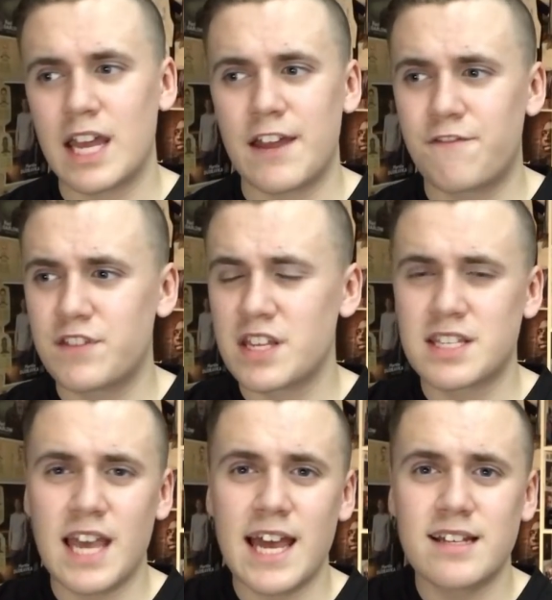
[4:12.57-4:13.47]
If they
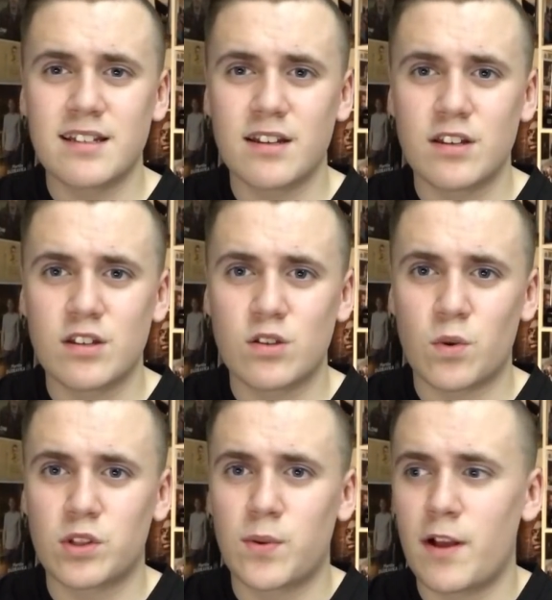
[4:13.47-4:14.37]
said, do you
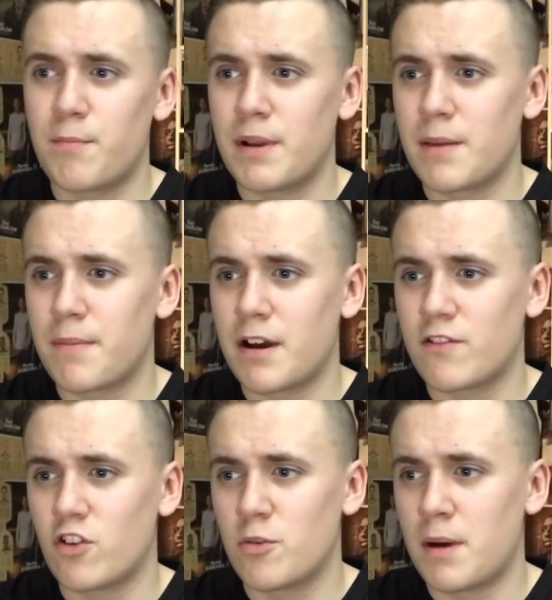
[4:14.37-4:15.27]
want £12 million back
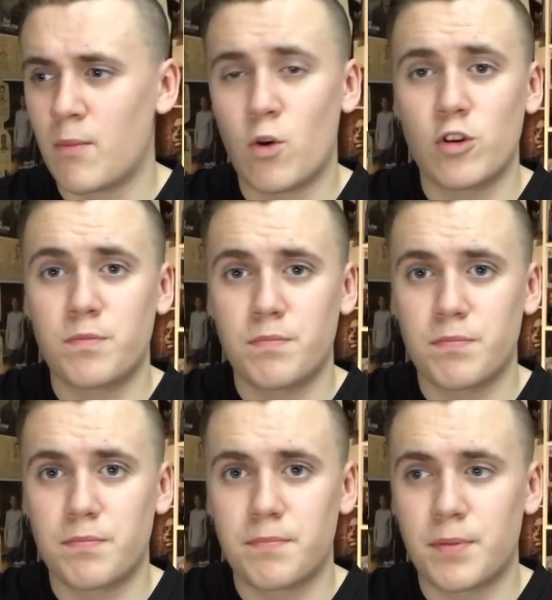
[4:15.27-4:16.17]
for him, I would.
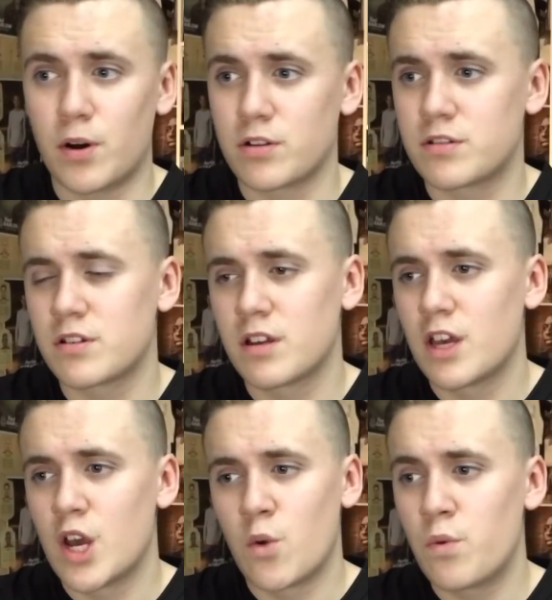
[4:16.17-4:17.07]
But
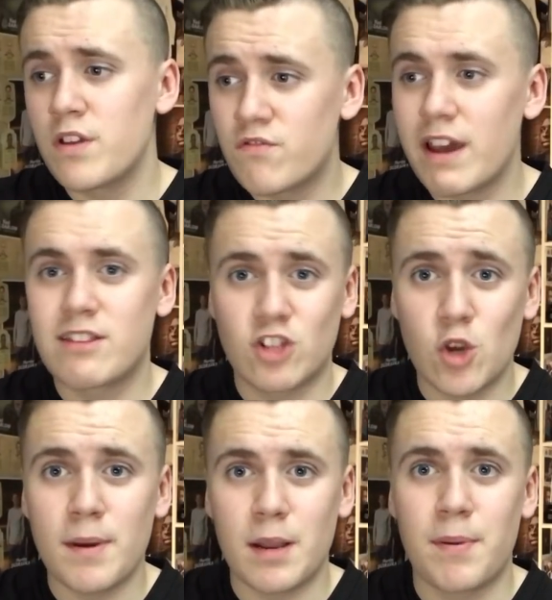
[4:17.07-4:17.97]
we write
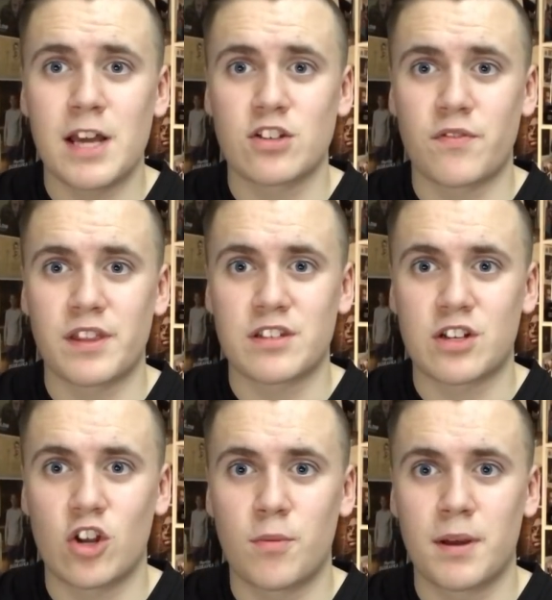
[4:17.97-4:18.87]
too many players off at this
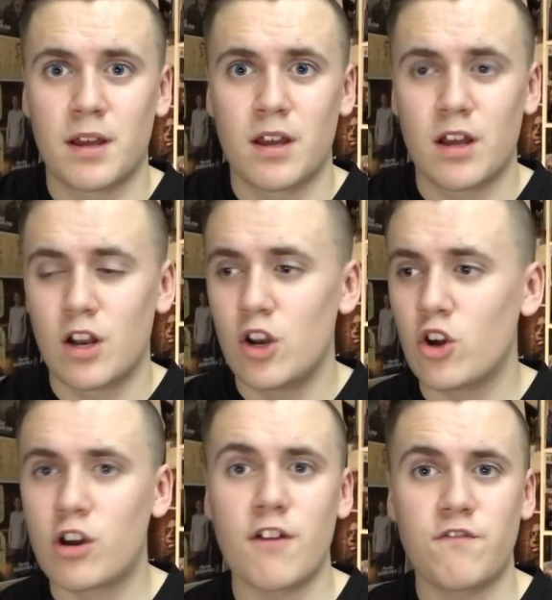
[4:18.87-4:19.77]
club.
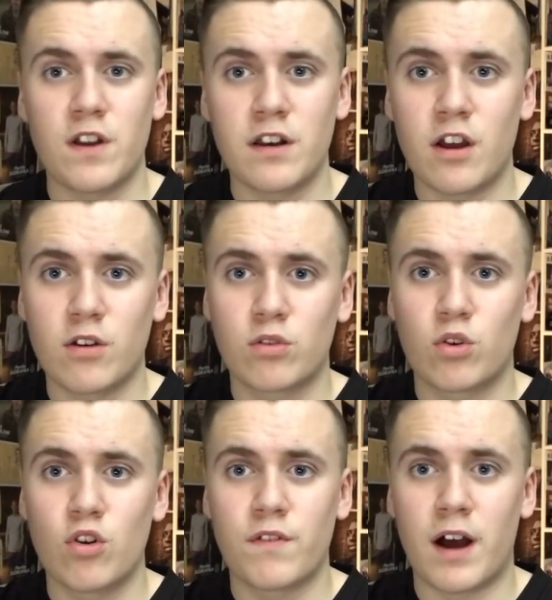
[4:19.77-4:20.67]
Look at Flaniano
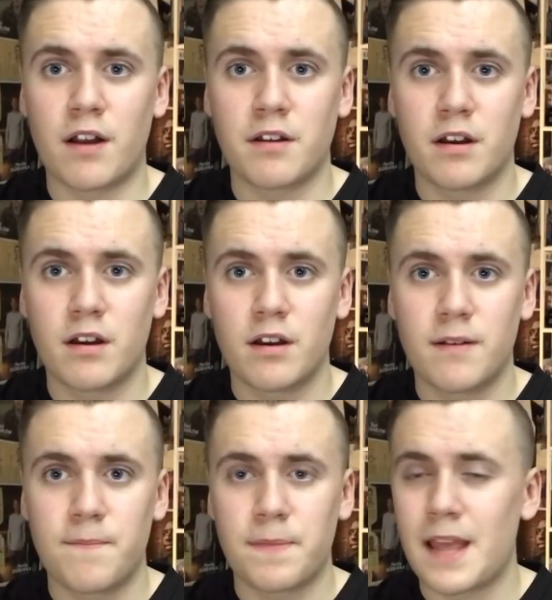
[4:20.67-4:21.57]
Tovan.
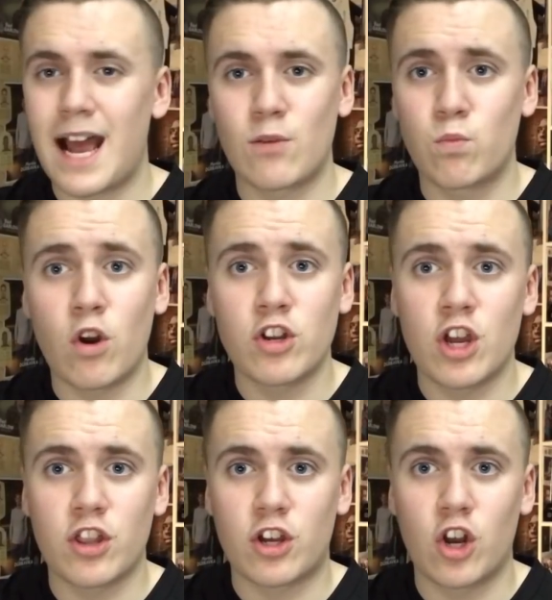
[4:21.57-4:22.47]
Had 1
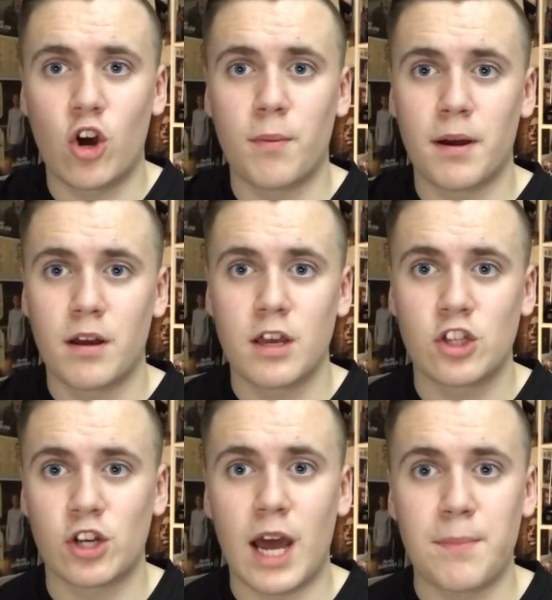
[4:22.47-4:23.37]
year at the club. He
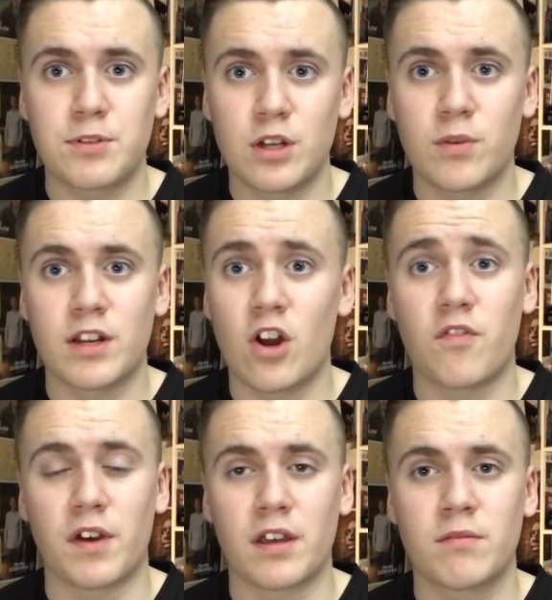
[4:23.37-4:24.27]
done absolutely
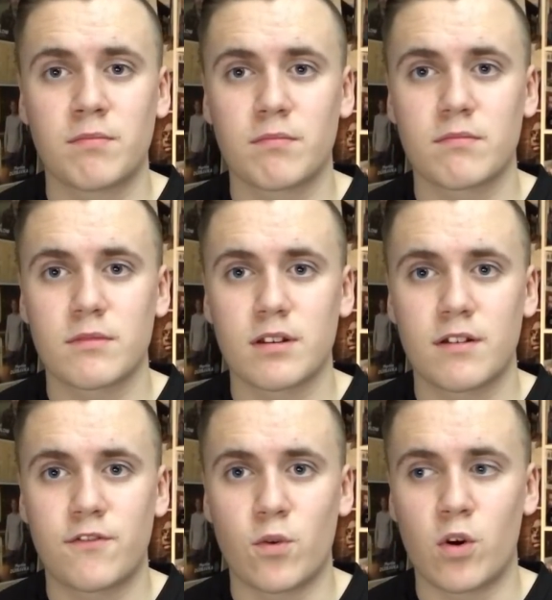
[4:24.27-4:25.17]
nothing
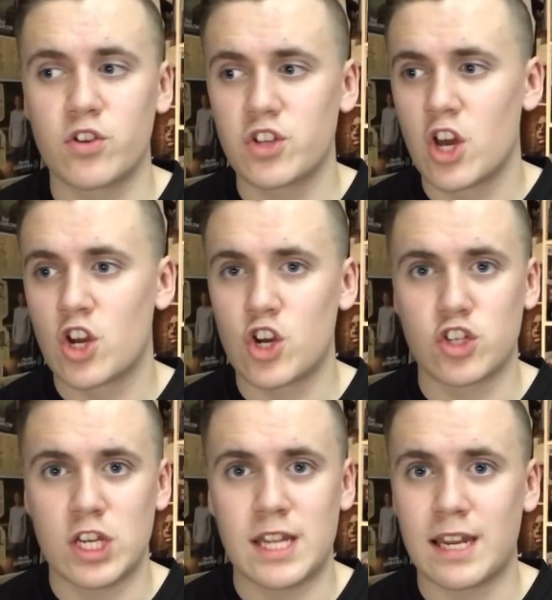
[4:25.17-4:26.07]
for us
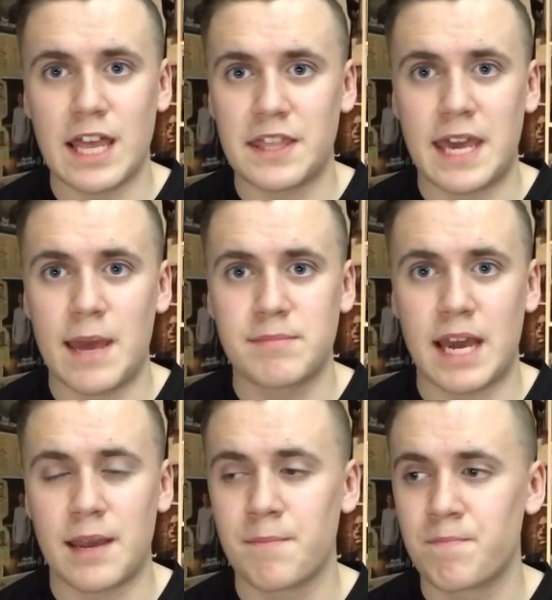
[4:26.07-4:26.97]
because he didn't get the game
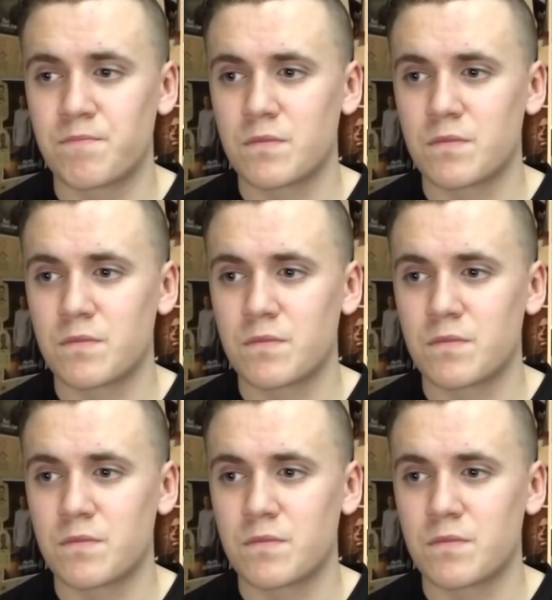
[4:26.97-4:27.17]
time.